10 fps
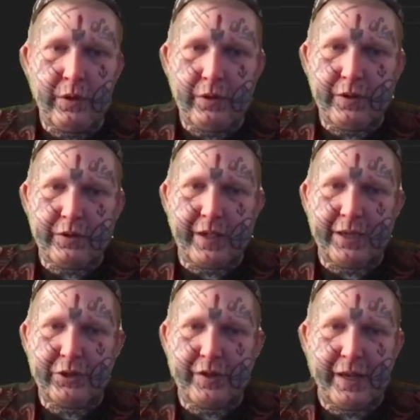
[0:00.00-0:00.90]
Let's
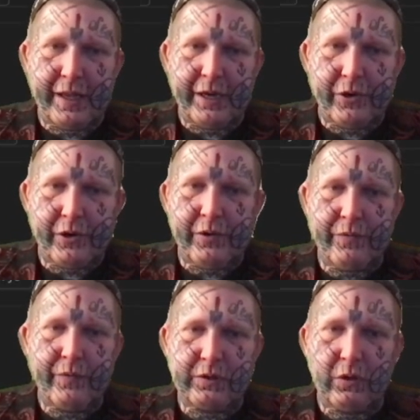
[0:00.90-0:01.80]
catch that error.
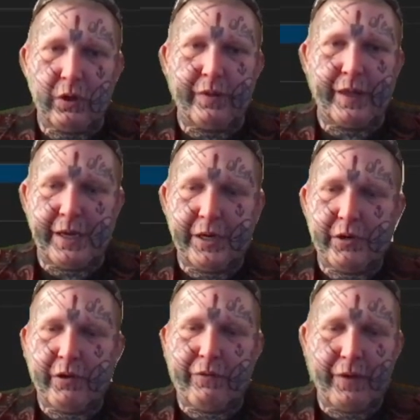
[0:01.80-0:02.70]
Let's log that
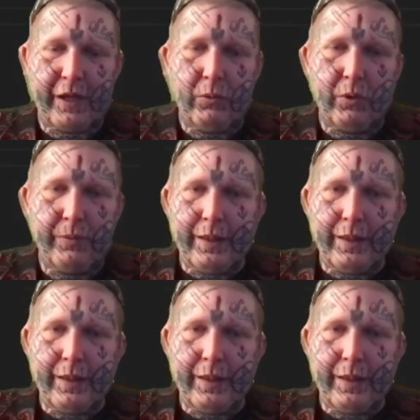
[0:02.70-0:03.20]
error if we get one.